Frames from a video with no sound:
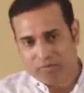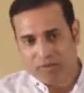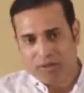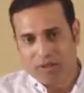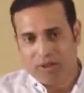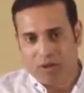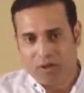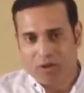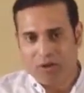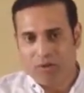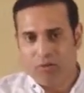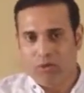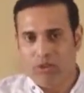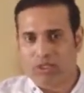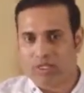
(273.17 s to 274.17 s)

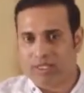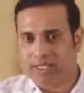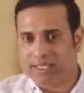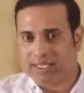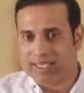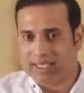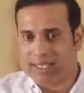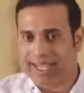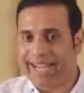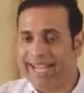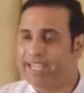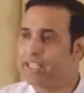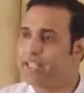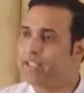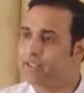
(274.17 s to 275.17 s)
almost
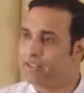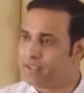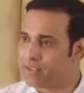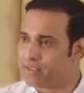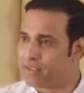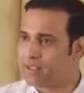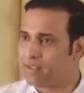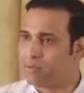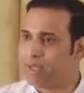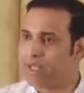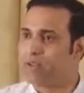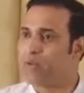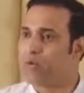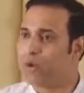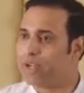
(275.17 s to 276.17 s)
8 years
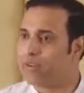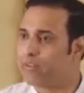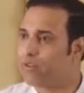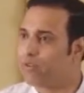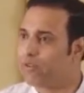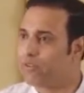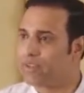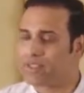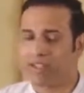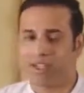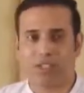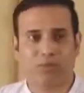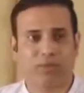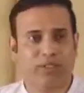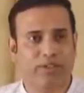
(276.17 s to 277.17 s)
being the wife of VVS
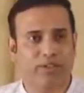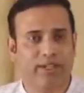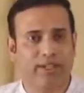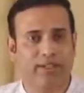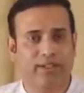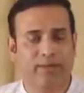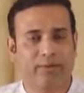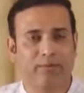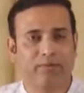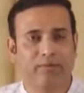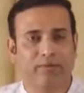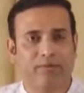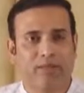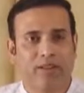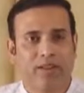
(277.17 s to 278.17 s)
Laxman, the cricketer.
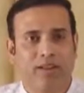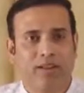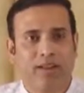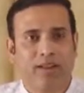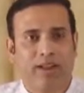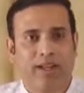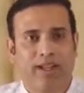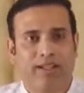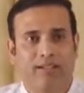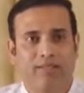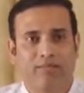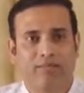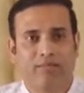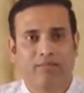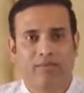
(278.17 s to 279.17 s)
And
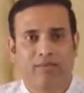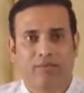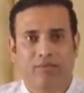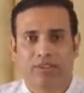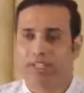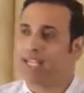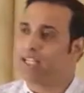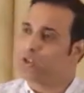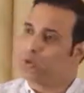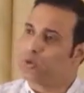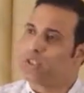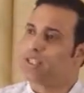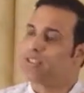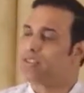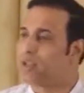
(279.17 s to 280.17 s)
she had two
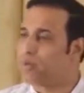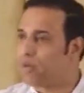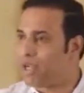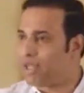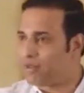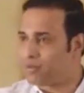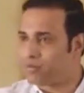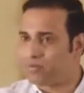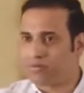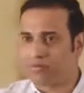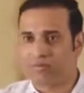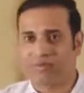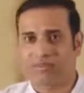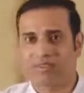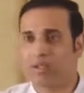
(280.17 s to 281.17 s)
things in her mind.
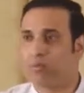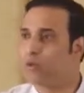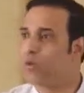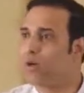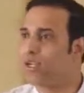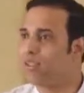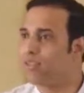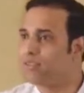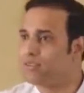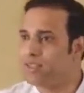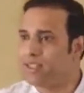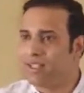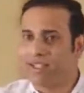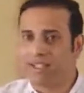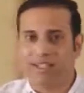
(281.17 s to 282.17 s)
Number one
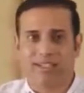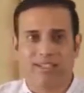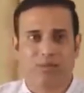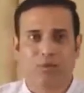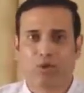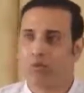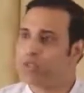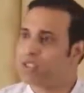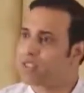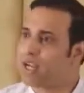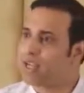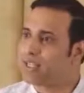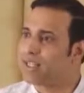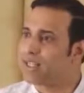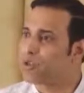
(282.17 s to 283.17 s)
is probably
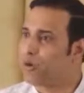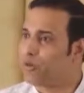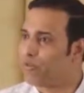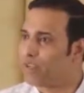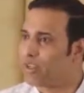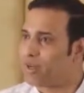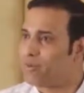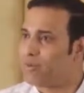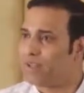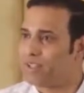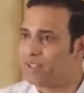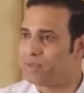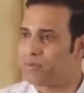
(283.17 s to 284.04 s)
starting a software company.